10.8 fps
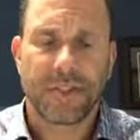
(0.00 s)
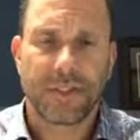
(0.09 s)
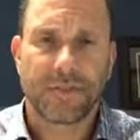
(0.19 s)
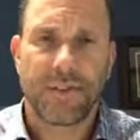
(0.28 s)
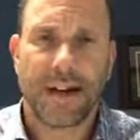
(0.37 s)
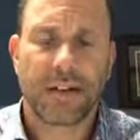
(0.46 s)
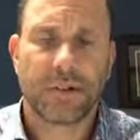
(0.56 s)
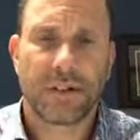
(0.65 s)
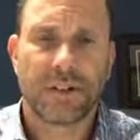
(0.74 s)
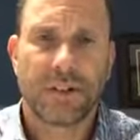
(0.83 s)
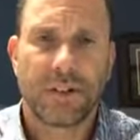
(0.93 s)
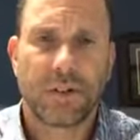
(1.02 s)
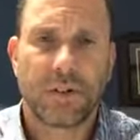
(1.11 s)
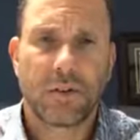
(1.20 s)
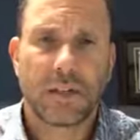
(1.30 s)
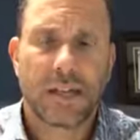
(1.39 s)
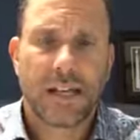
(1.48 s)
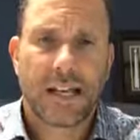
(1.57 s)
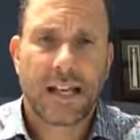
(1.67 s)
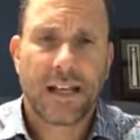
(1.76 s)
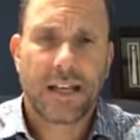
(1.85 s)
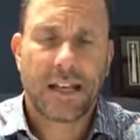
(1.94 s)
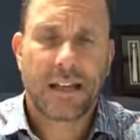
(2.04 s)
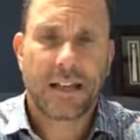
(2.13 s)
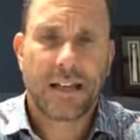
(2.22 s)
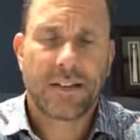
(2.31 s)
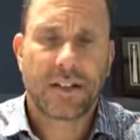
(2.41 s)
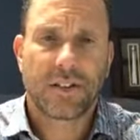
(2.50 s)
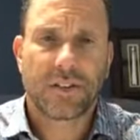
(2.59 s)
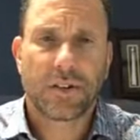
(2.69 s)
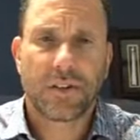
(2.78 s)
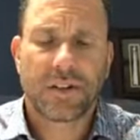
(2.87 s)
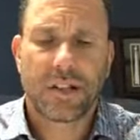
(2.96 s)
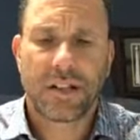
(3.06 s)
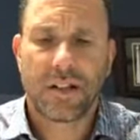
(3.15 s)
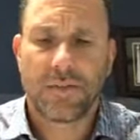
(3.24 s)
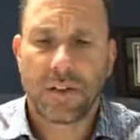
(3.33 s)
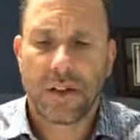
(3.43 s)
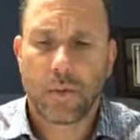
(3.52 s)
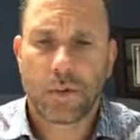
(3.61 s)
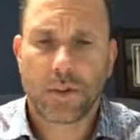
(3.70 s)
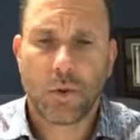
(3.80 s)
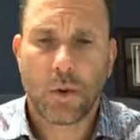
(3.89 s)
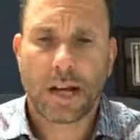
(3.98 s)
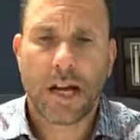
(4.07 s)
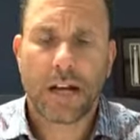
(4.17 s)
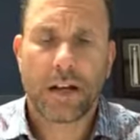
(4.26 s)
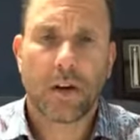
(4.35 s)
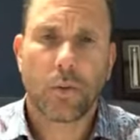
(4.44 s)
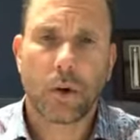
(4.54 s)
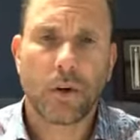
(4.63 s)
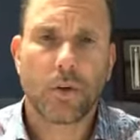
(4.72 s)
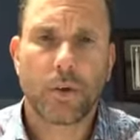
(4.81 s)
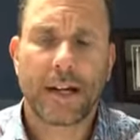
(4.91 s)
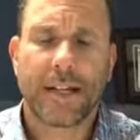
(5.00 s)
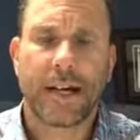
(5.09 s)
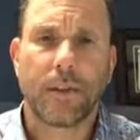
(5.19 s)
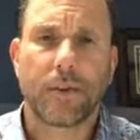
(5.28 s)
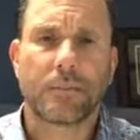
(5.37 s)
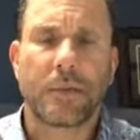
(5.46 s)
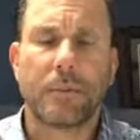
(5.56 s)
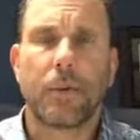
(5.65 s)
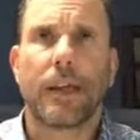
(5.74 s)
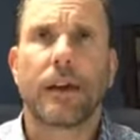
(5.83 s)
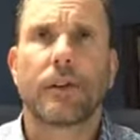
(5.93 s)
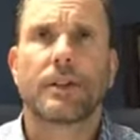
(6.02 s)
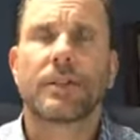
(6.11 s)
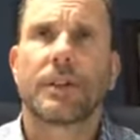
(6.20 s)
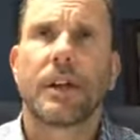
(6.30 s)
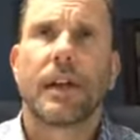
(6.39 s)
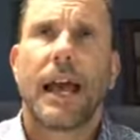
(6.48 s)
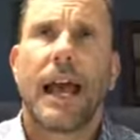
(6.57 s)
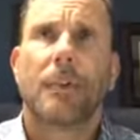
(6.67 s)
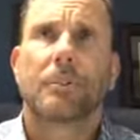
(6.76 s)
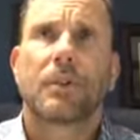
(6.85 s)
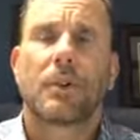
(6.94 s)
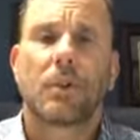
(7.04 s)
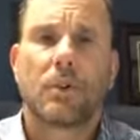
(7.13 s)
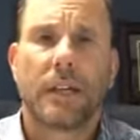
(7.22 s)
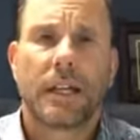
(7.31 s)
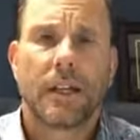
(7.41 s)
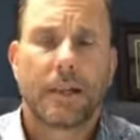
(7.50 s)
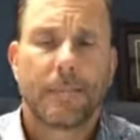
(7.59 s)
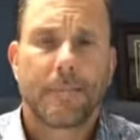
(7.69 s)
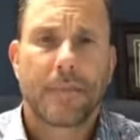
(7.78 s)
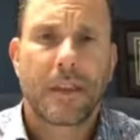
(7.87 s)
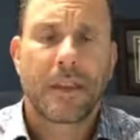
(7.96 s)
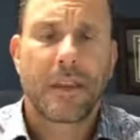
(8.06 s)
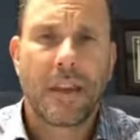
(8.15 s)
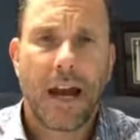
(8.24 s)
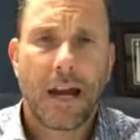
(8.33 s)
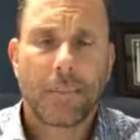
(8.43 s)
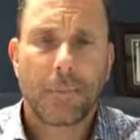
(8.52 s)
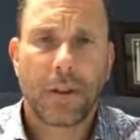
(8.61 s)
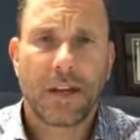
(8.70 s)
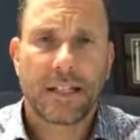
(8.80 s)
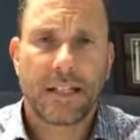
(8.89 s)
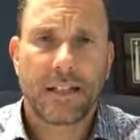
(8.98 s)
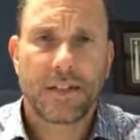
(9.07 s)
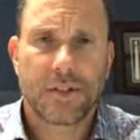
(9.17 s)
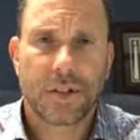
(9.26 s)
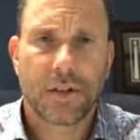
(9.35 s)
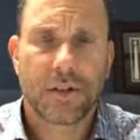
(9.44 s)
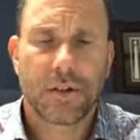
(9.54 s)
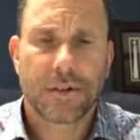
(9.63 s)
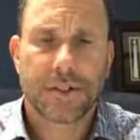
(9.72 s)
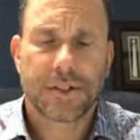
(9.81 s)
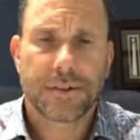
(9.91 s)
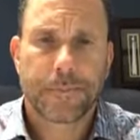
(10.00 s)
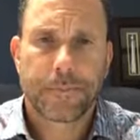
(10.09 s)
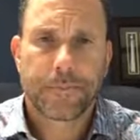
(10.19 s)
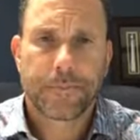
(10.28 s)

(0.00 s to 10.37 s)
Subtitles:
virus, you know, and the uncertainty of what's going on in our world right now, there's people that are just absolutely not plugged into church.